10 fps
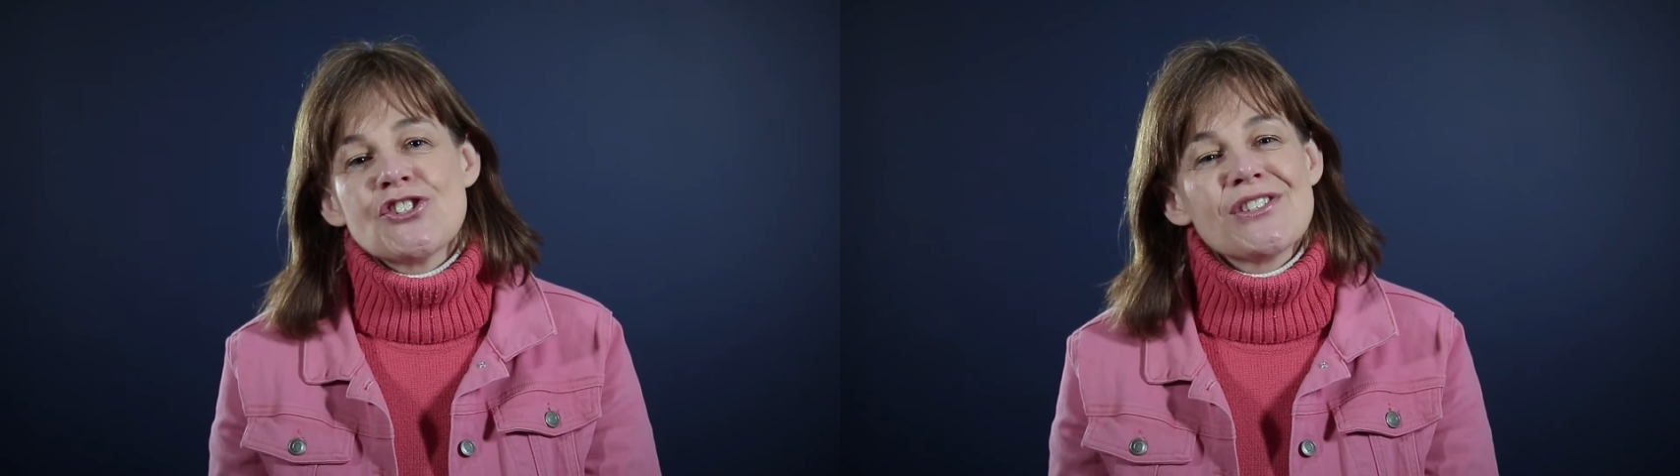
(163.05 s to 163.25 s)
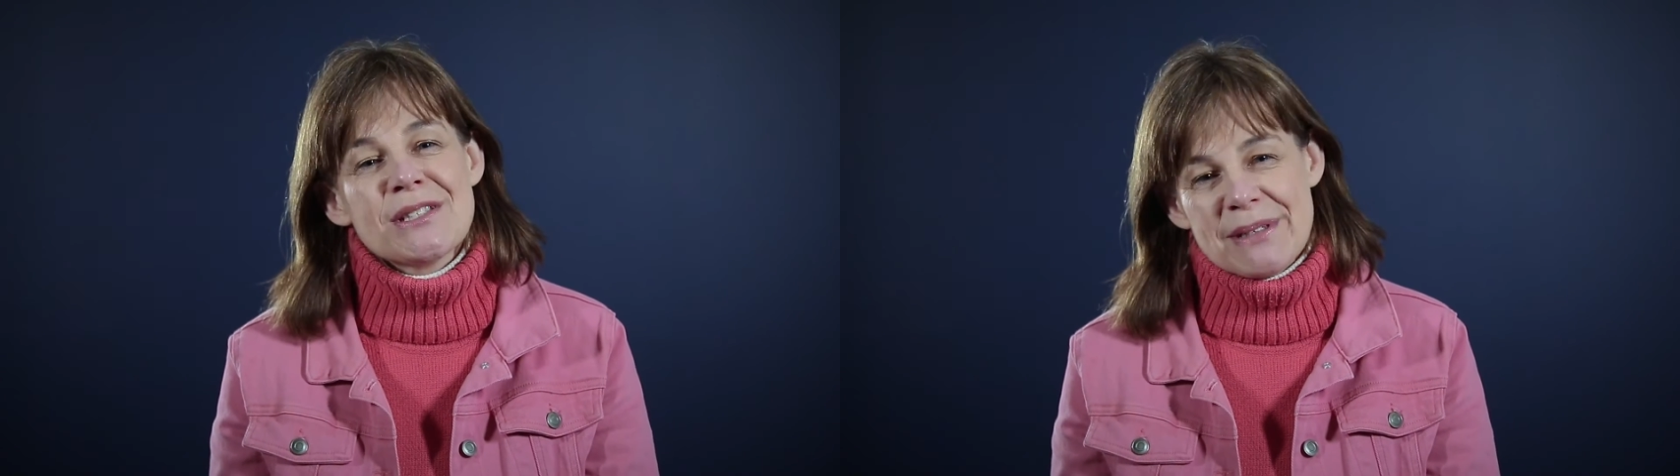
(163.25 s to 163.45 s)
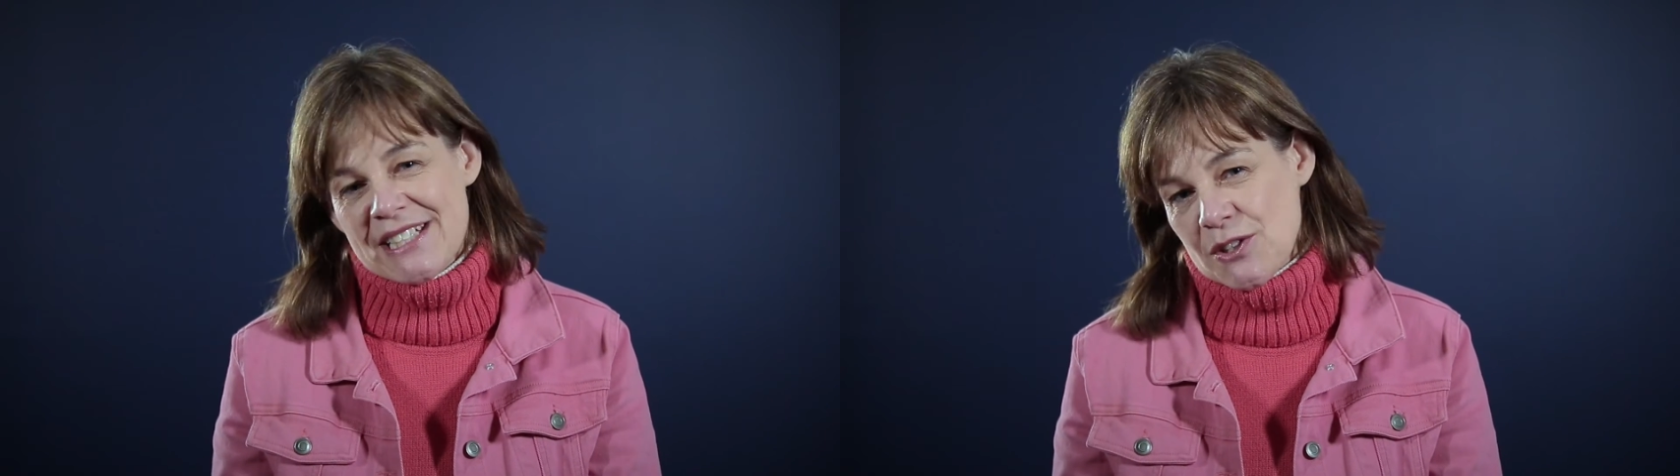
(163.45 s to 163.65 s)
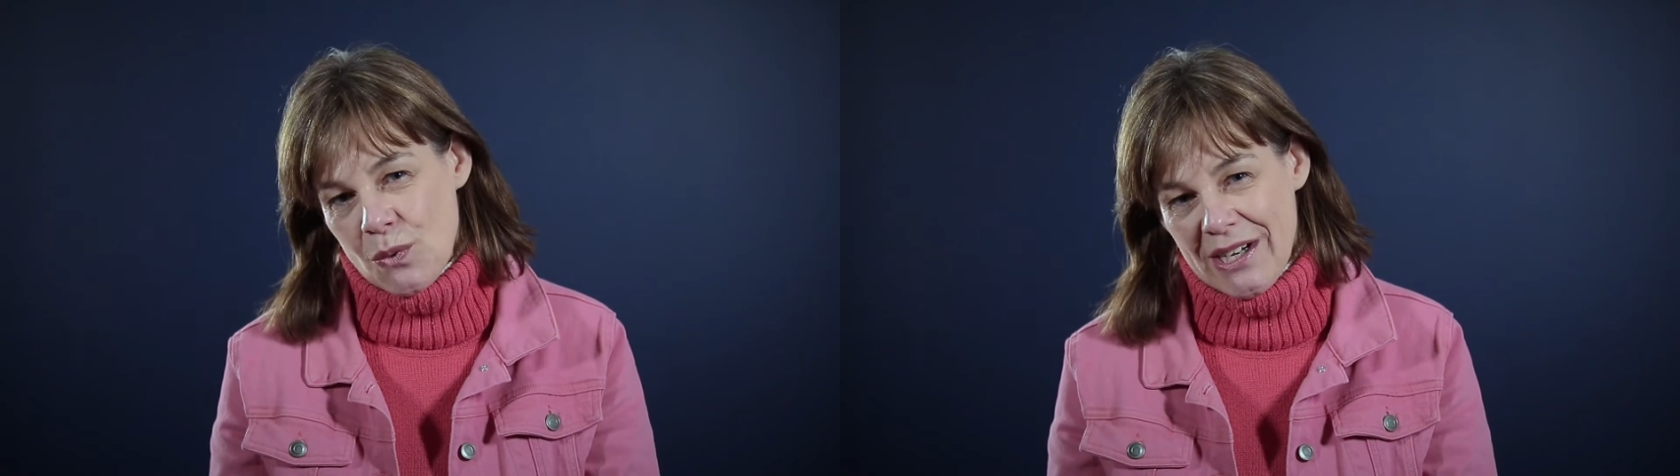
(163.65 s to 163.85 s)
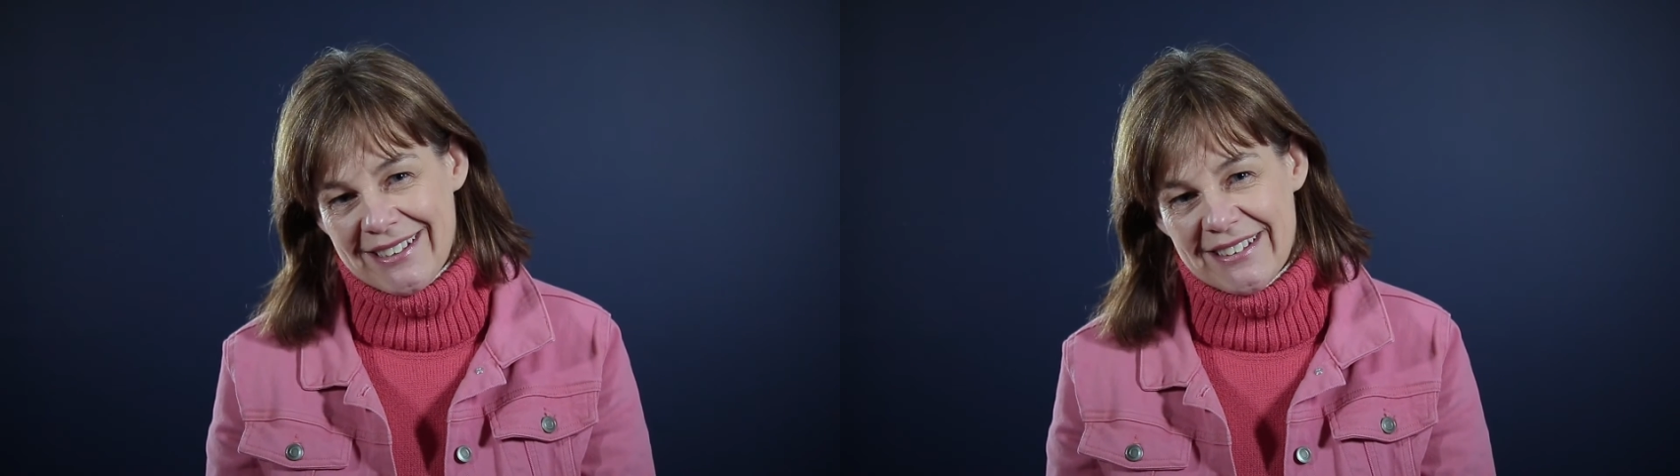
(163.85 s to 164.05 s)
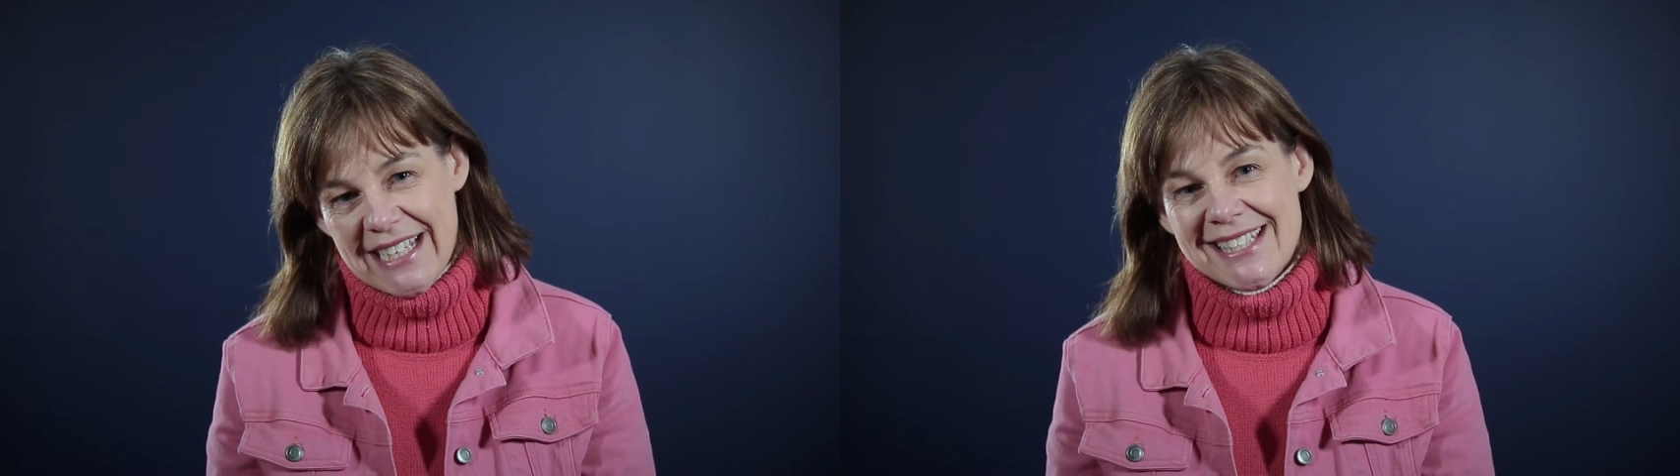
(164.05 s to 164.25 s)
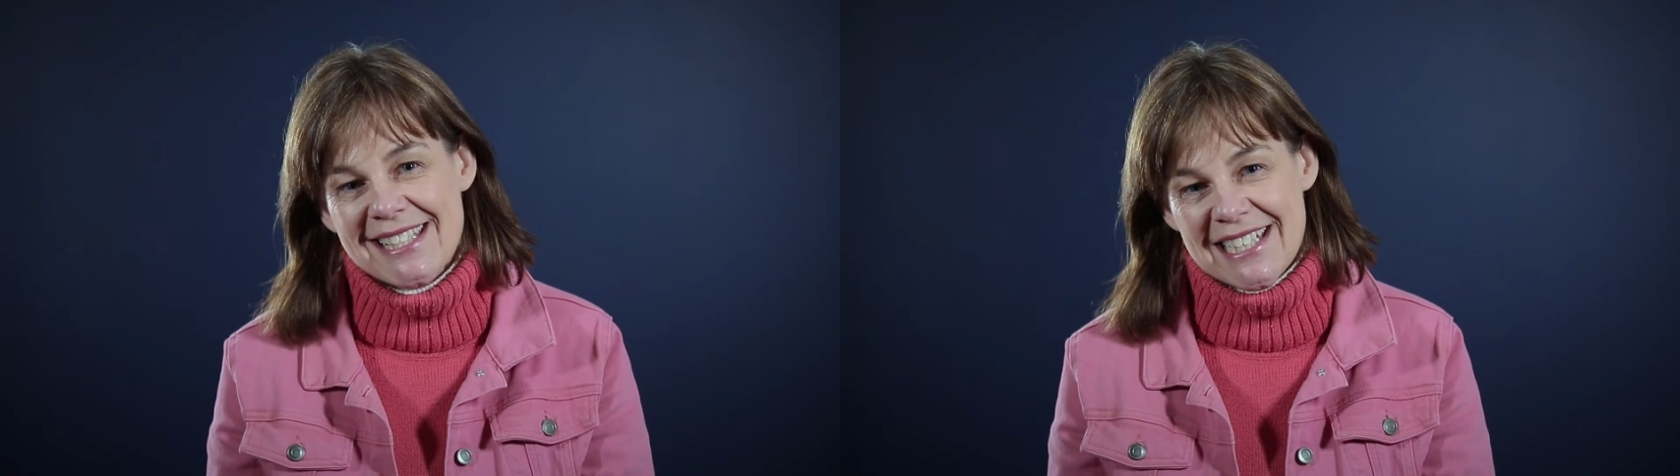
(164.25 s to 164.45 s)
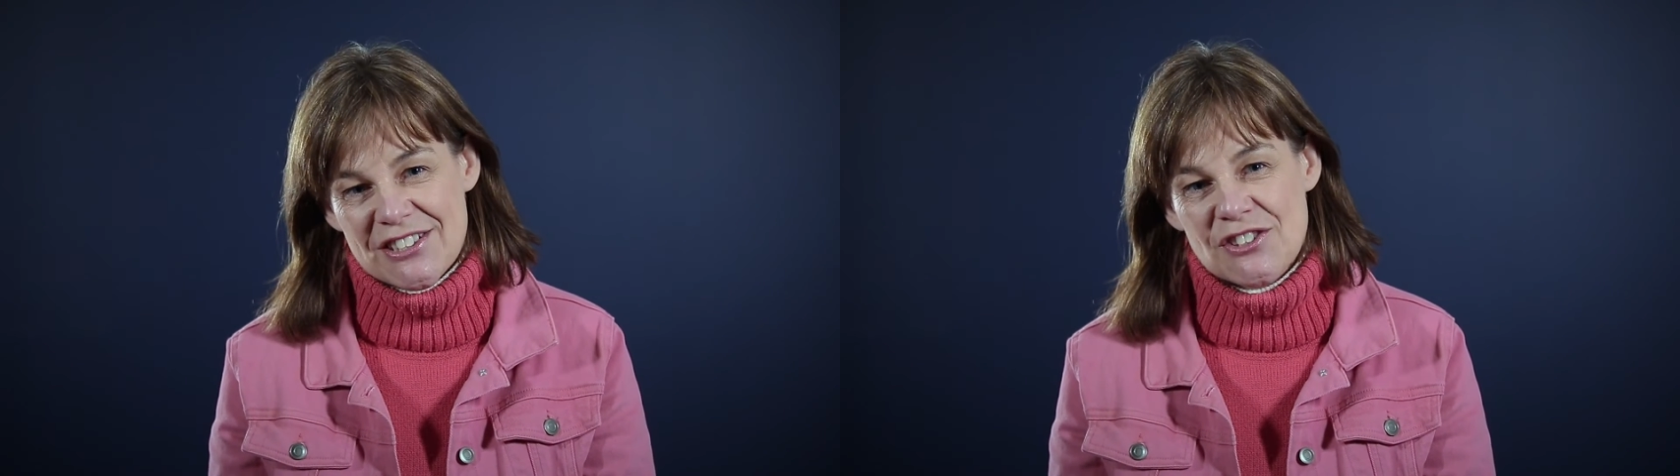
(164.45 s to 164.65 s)
choose the best one and
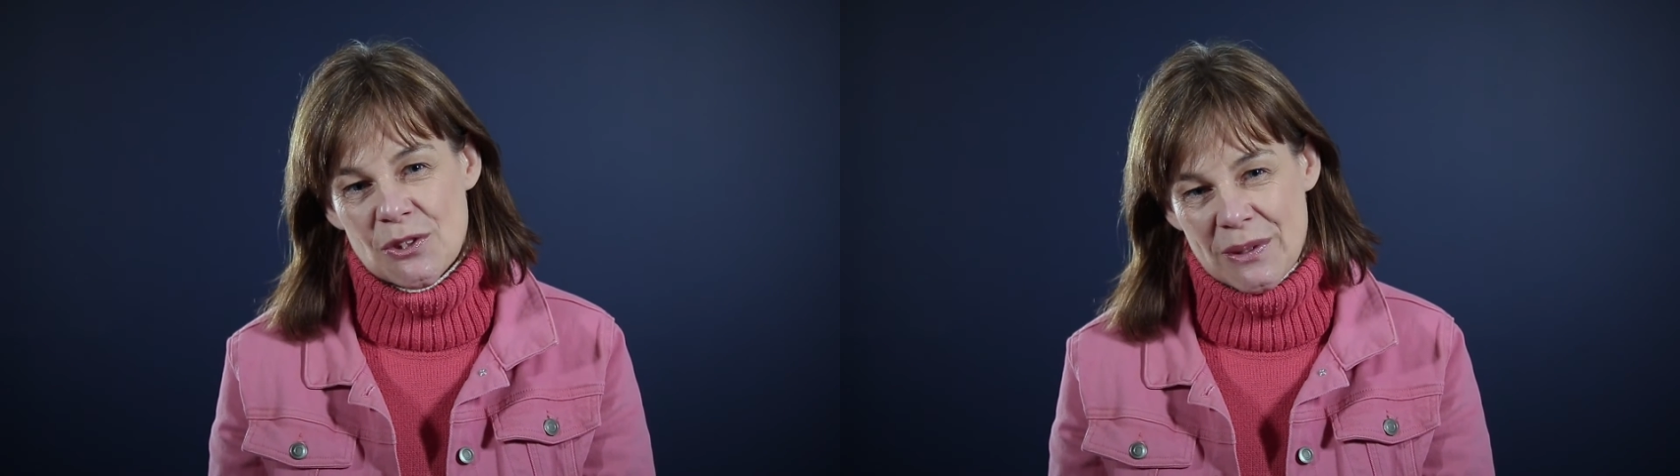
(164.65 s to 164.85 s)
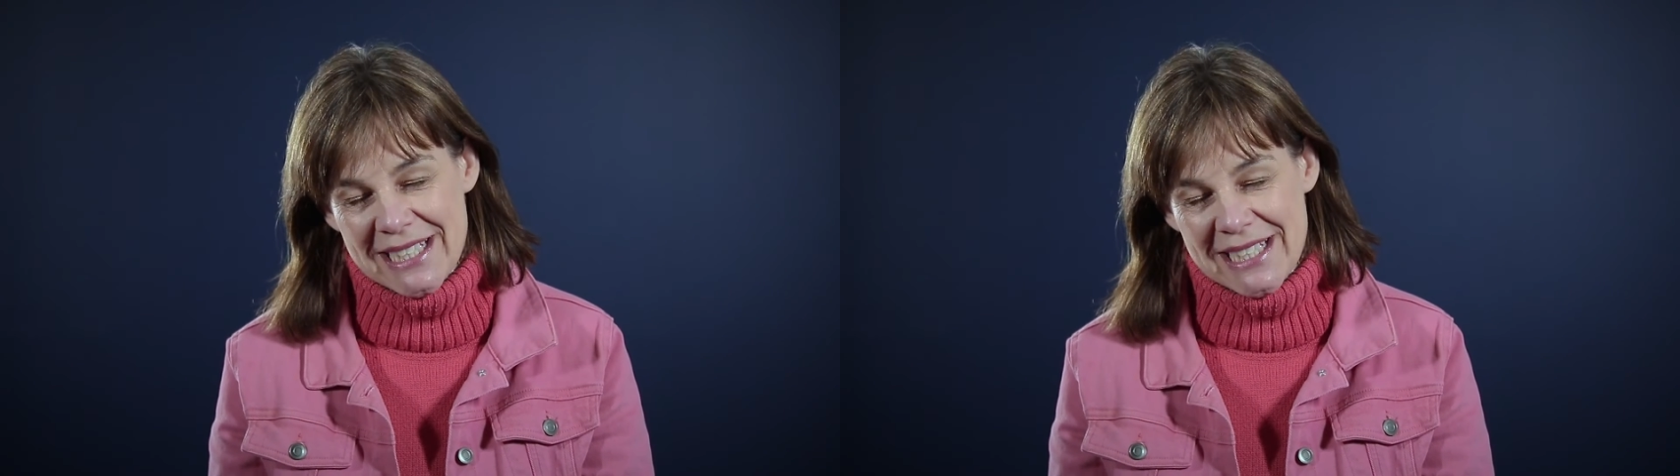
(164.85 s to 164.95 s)
send it to